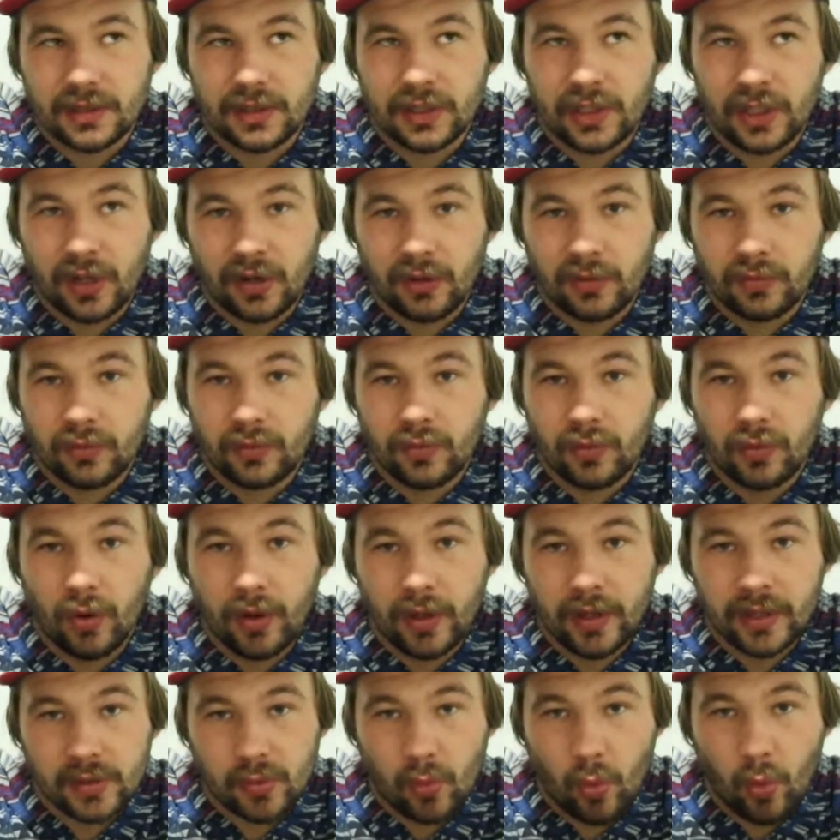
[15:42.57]
you know,
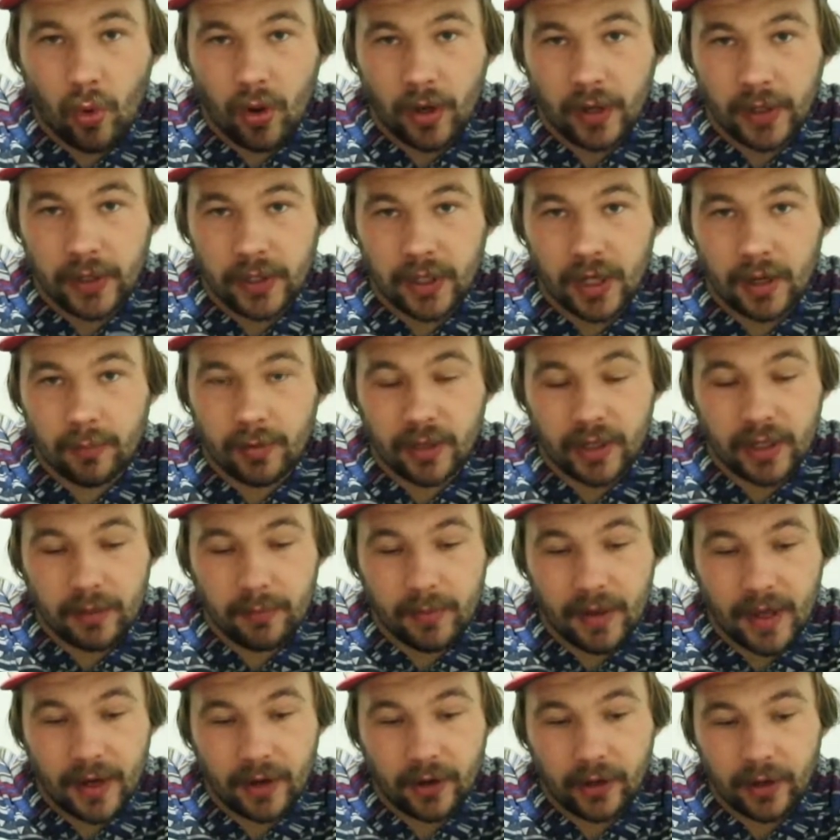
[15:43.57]
it's one AA
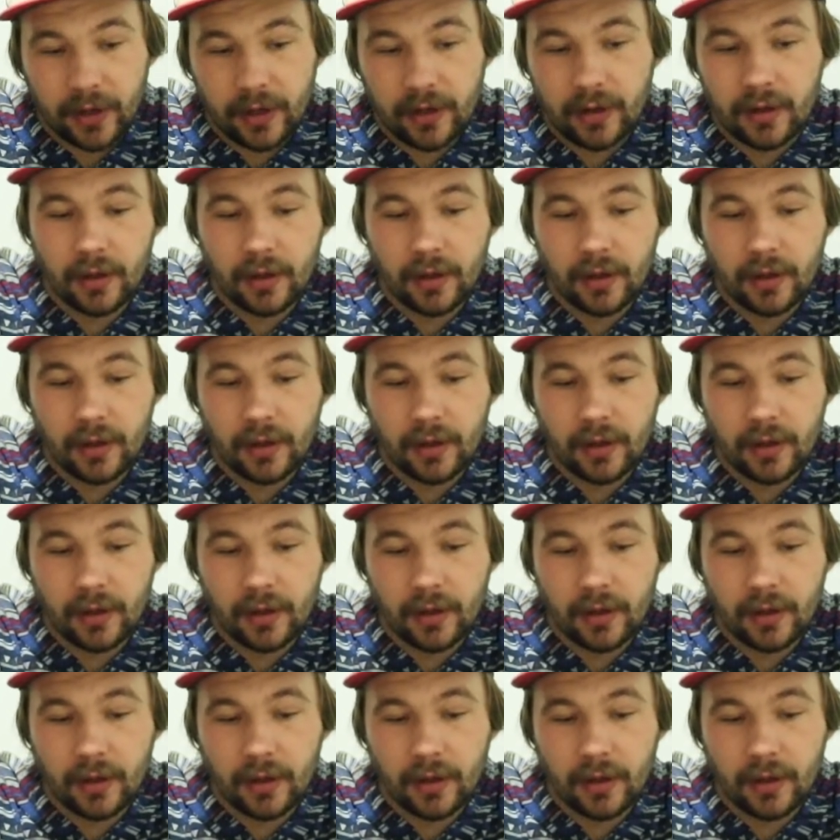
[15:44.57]
battery.